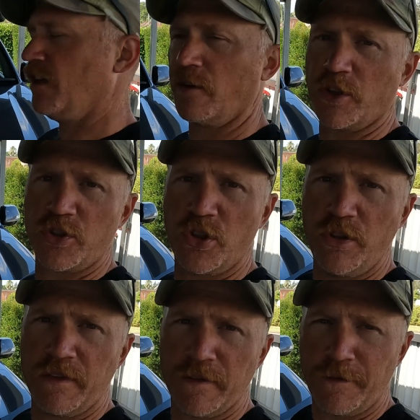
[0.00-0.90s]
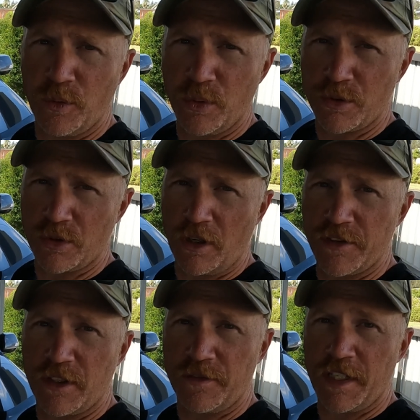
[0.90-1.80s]
I've got two different four-wheel drives
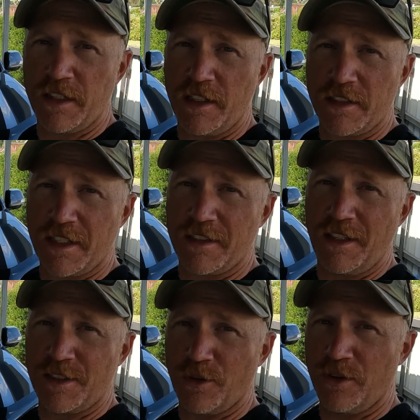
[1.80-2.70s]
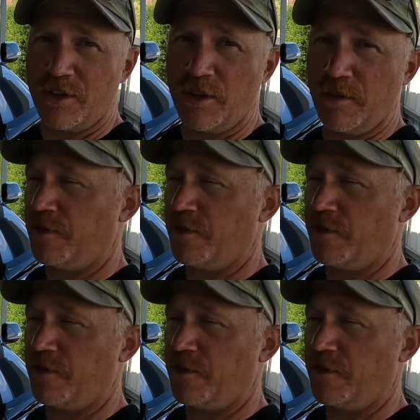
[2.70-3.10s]
that I've tested this on, two